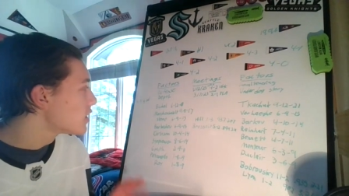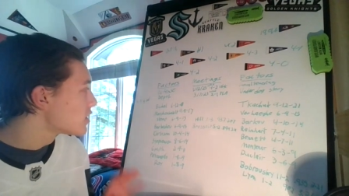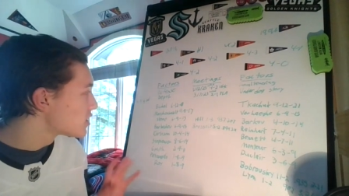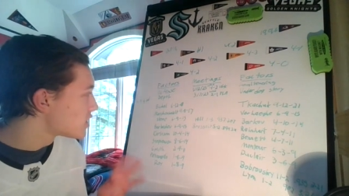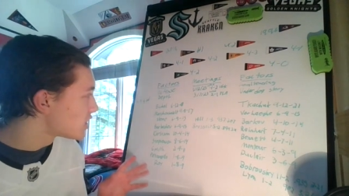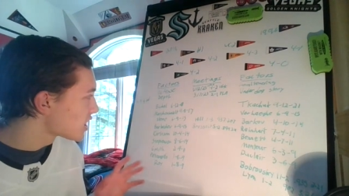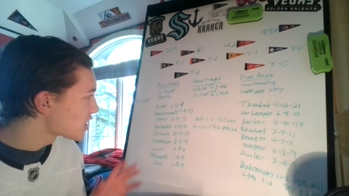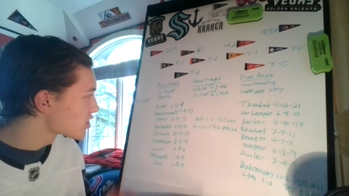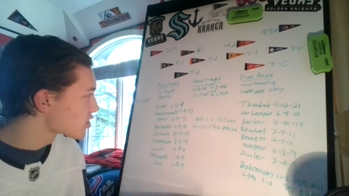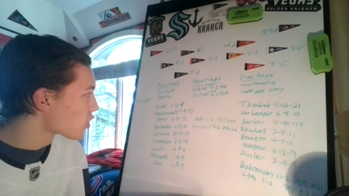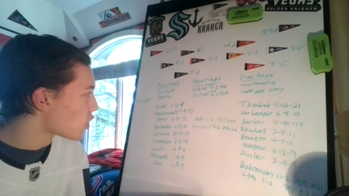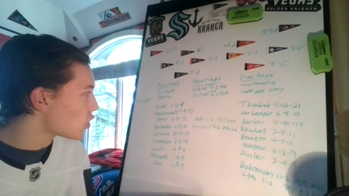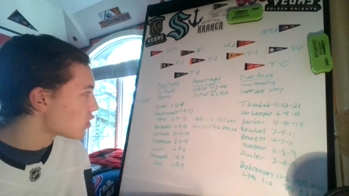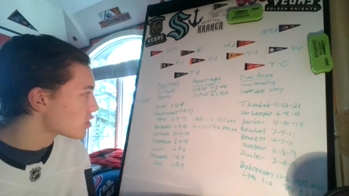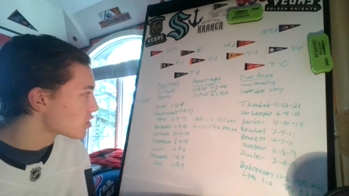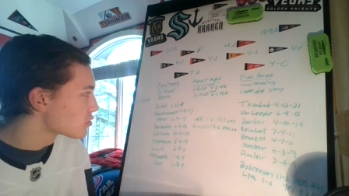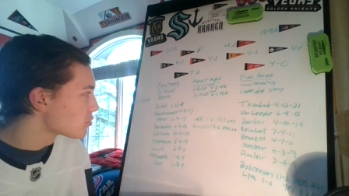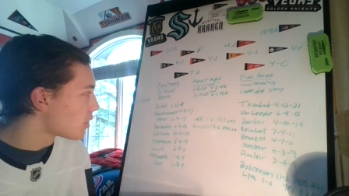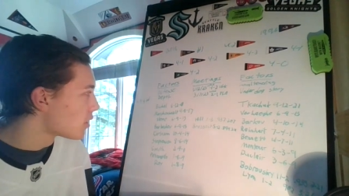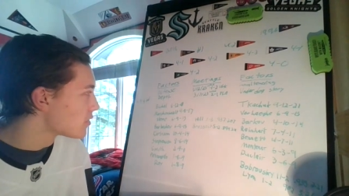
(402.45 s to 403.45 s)
6
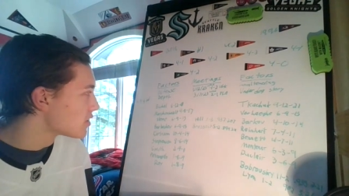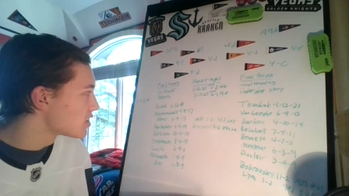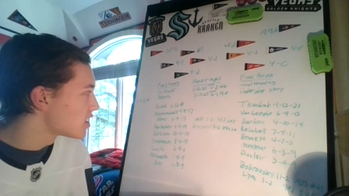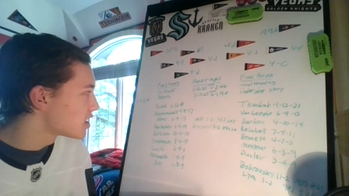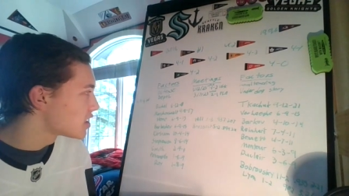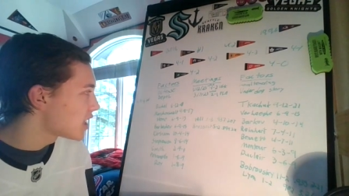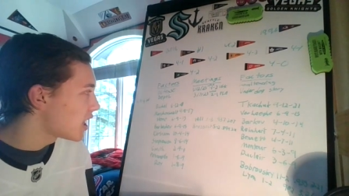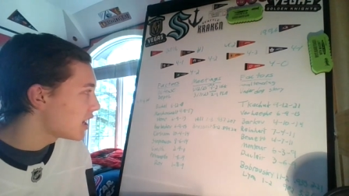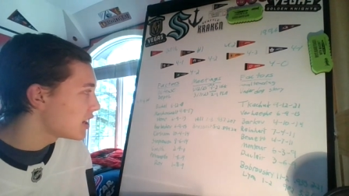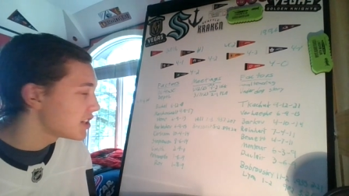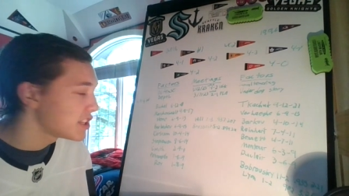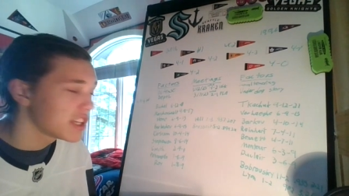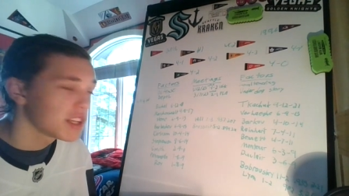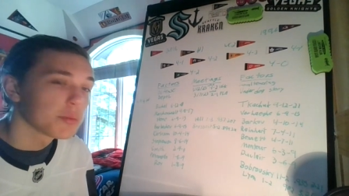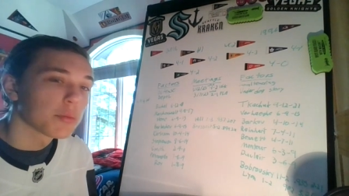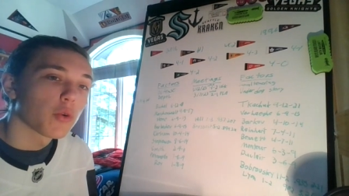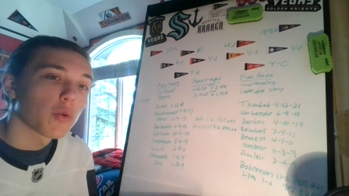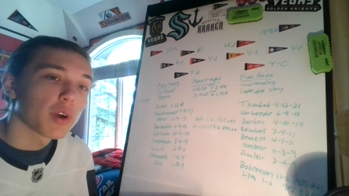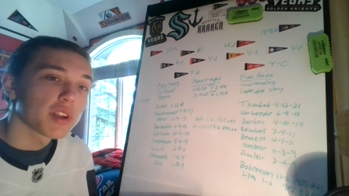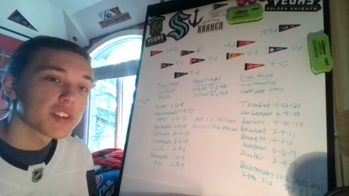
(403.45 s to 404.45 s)
goals, 12 assists,
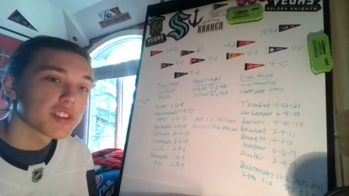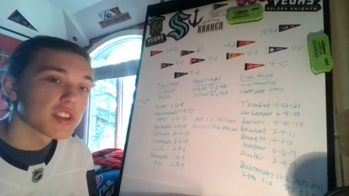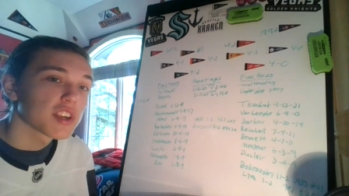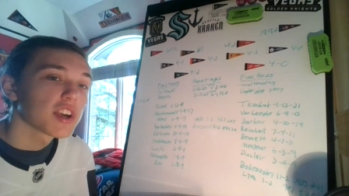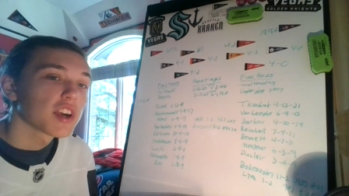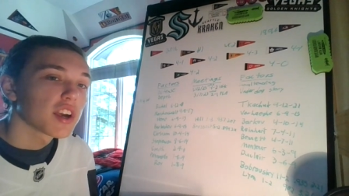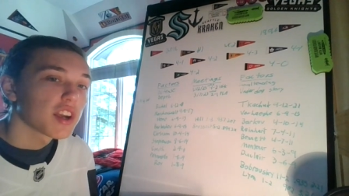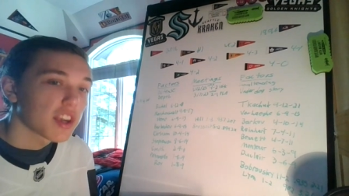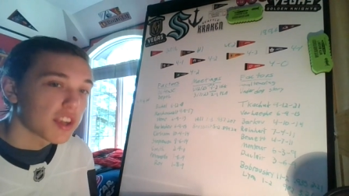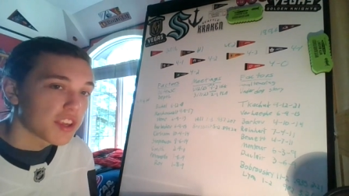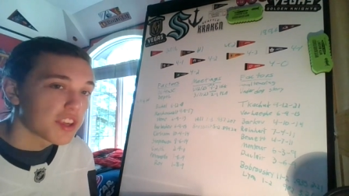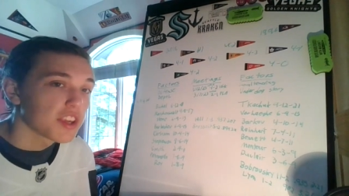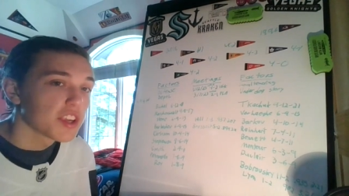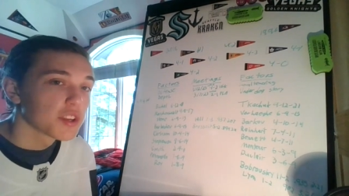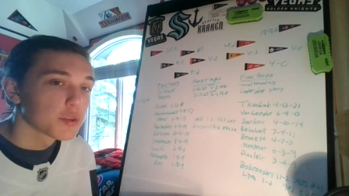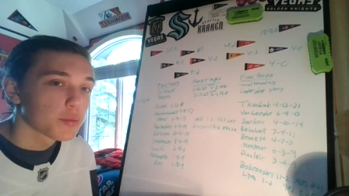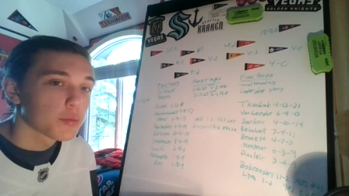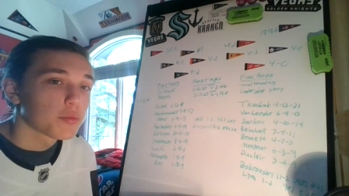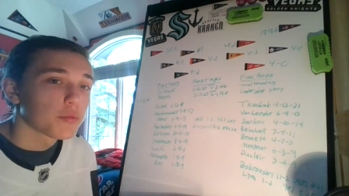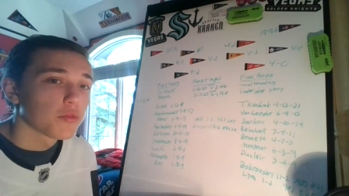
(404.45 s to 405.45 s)
18 points.
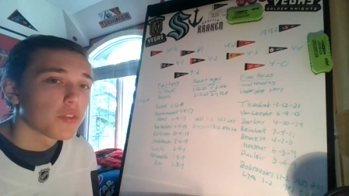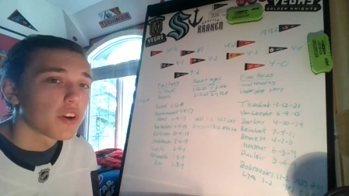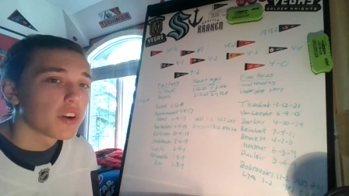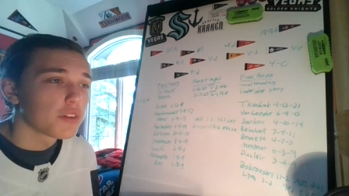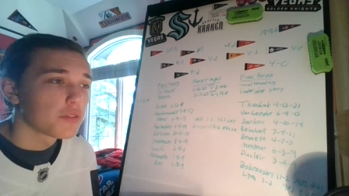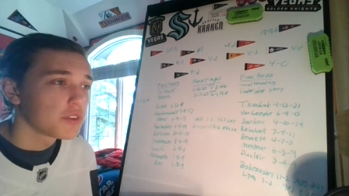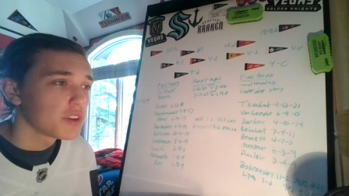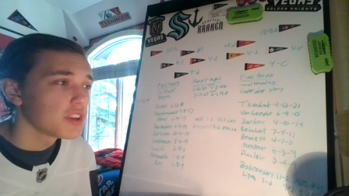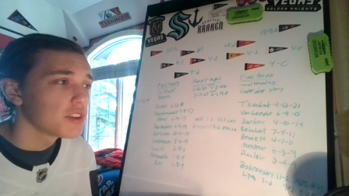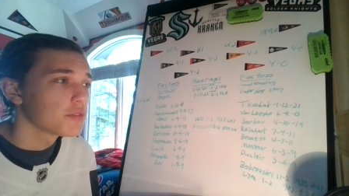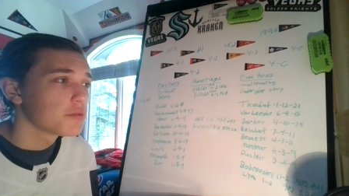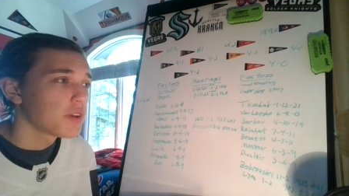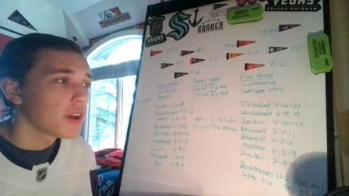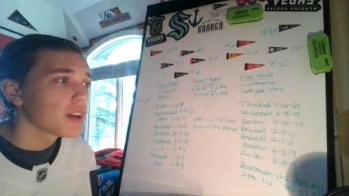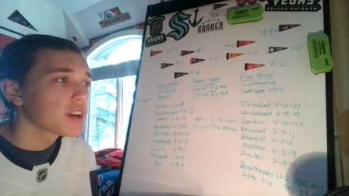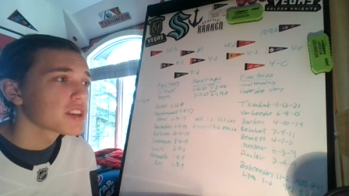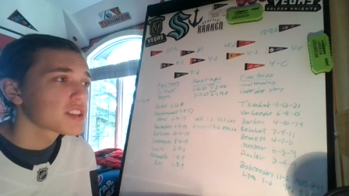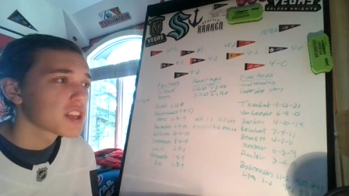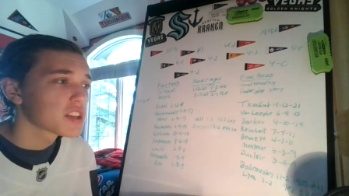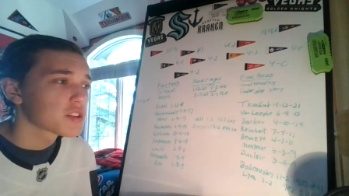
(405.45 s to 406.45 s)
If
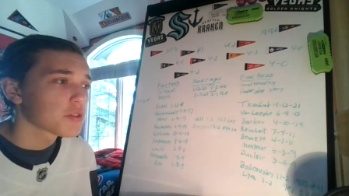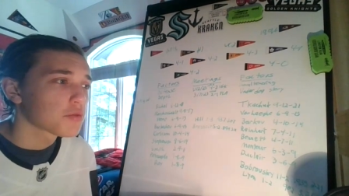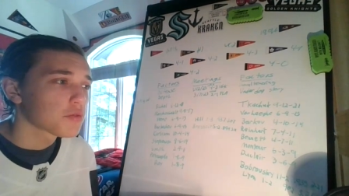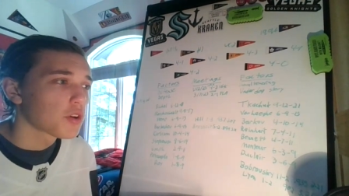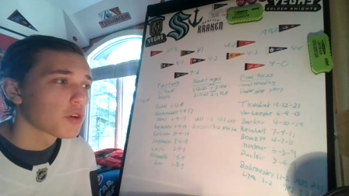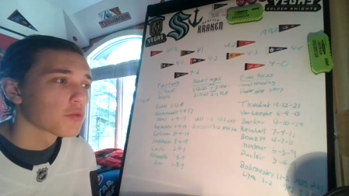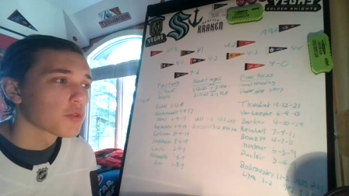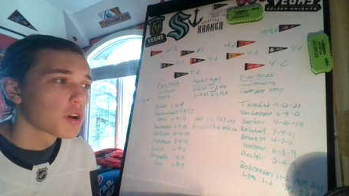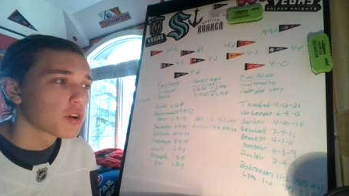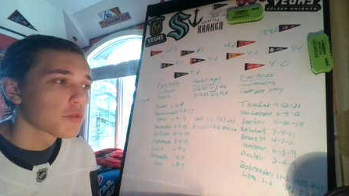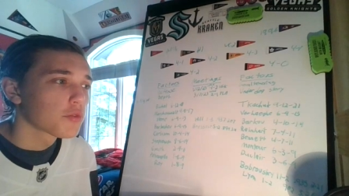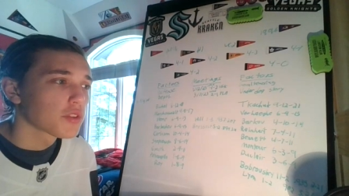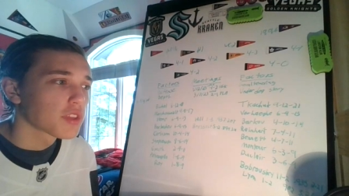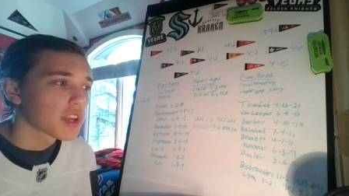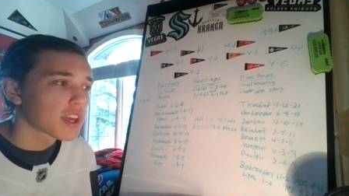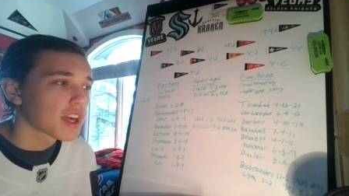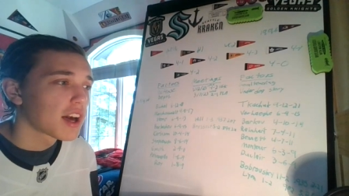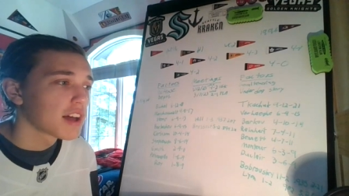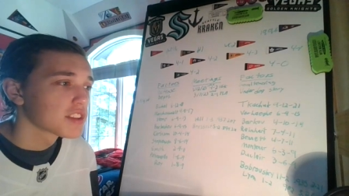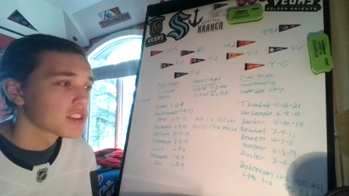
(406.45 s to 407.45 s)
Vegas has a front runner for
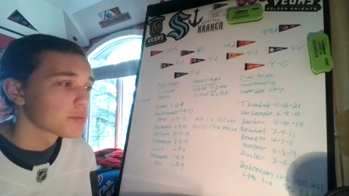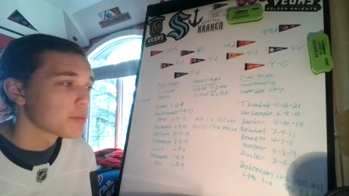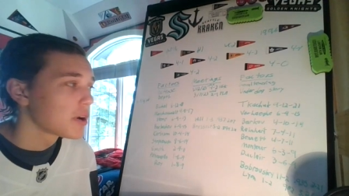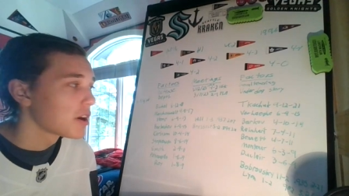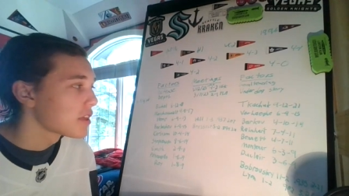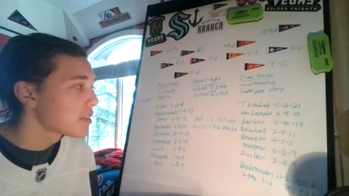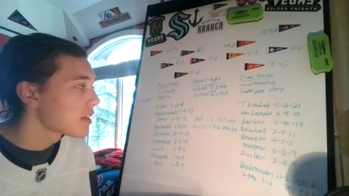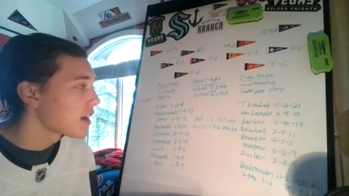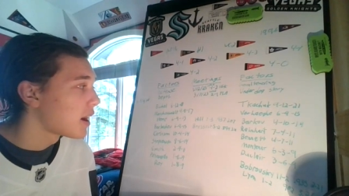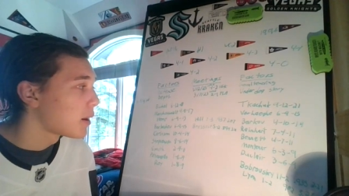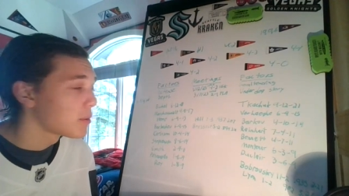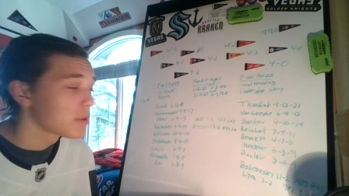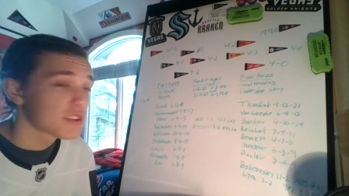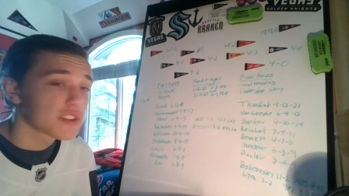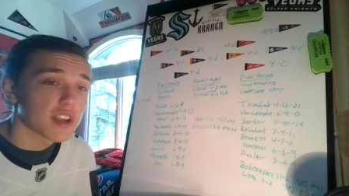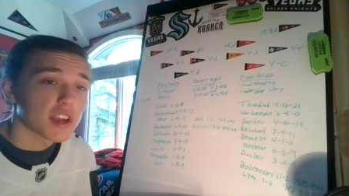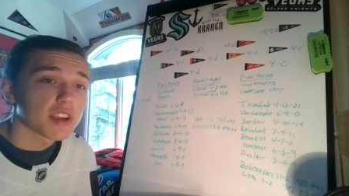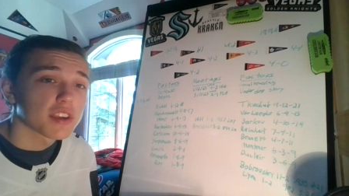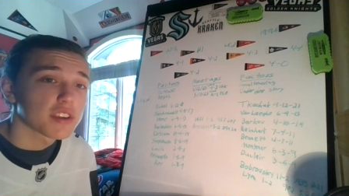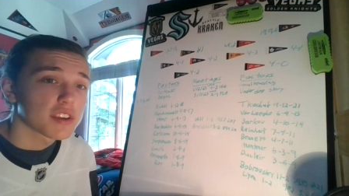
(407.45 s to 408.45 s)
the Conn Smythe, I would
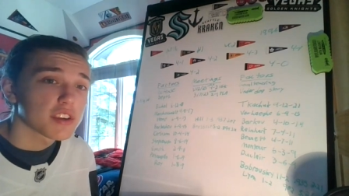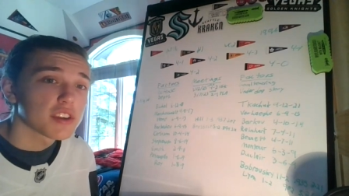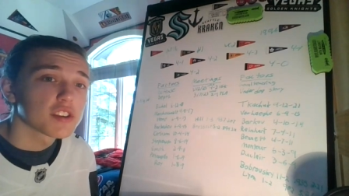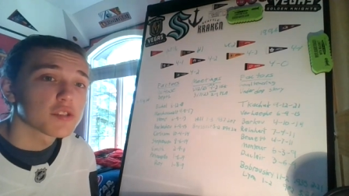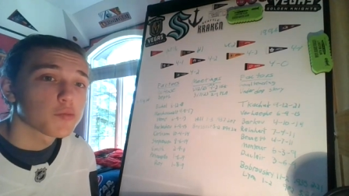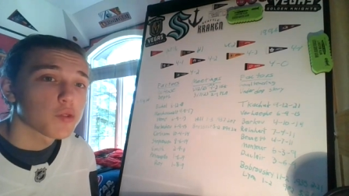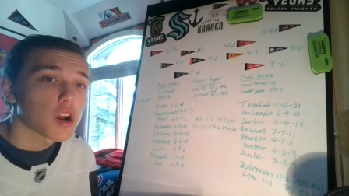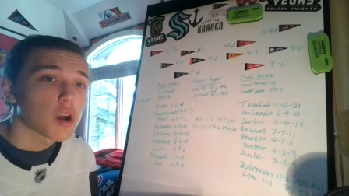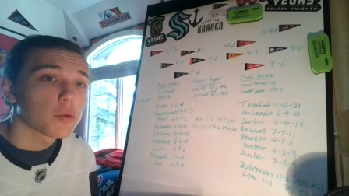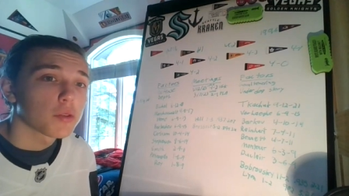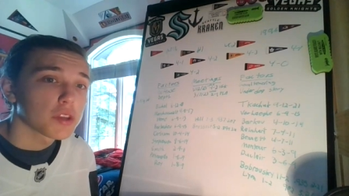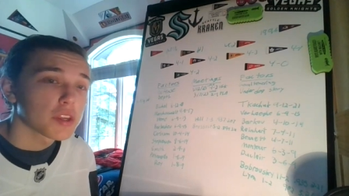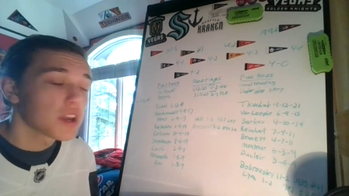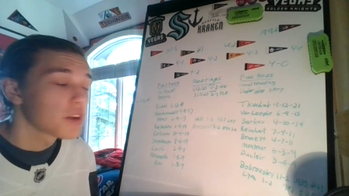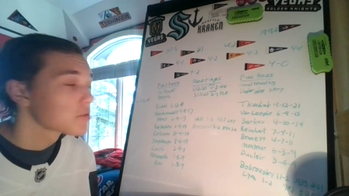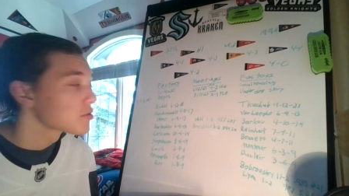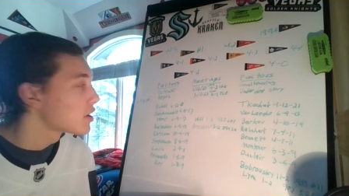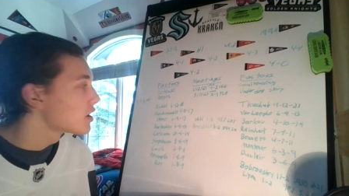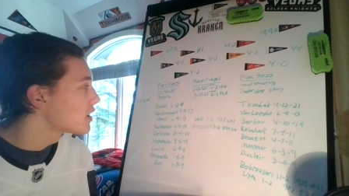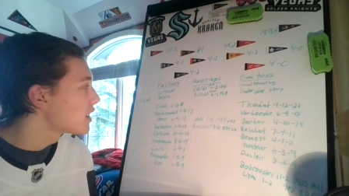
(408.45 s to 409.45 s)
say he is probably
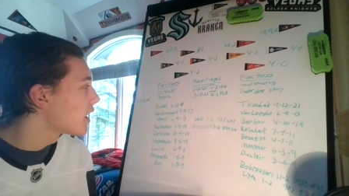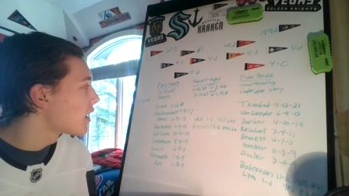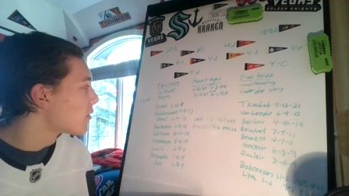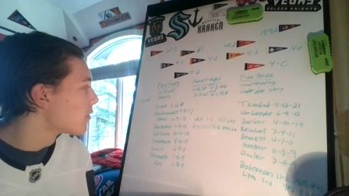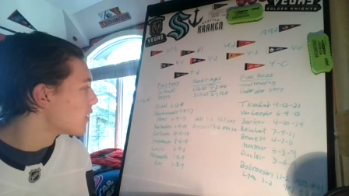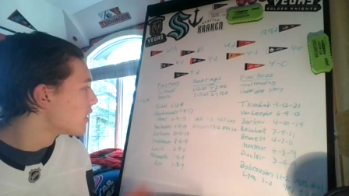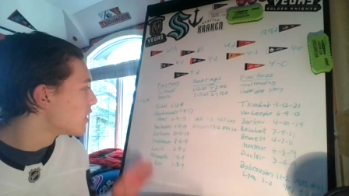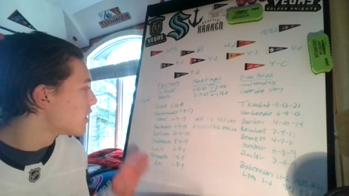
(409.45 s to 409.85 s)
it right now.